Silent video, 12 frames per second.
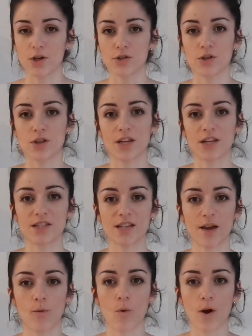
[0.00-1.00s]
So then you
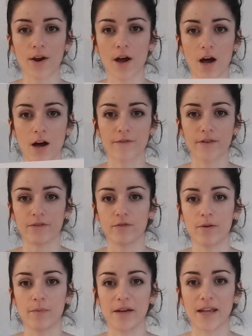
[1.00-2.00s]
take one half of the
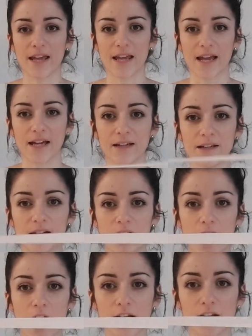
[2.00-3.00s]
ribbon here
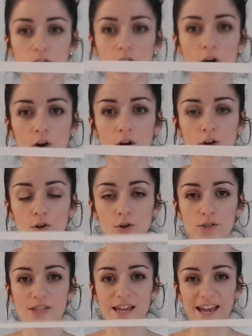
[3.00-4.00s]
and you're not going to
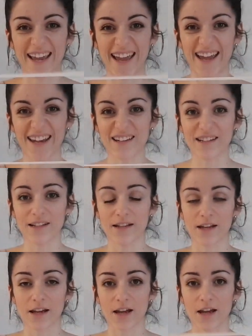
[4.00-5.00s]
cut it again.
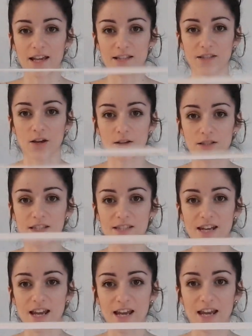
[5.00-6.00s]
It's going to
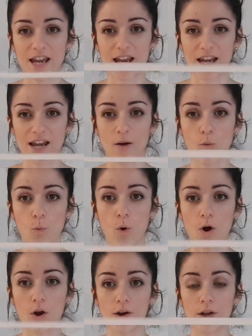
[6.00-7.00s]
stay in
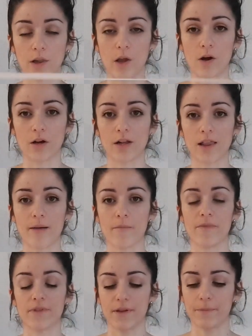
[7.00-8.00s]
one long
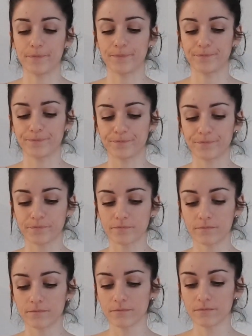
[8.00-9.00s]
length.
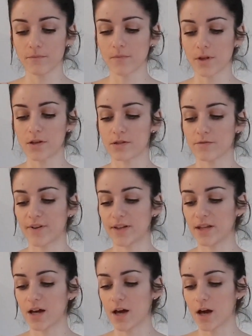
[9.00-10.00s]
So
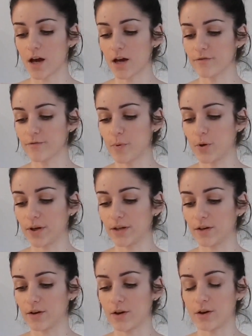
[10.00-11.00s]
find the half
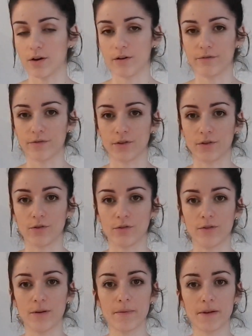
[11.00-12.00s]
point of your
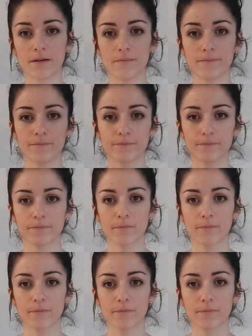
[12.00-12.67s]
ribbon.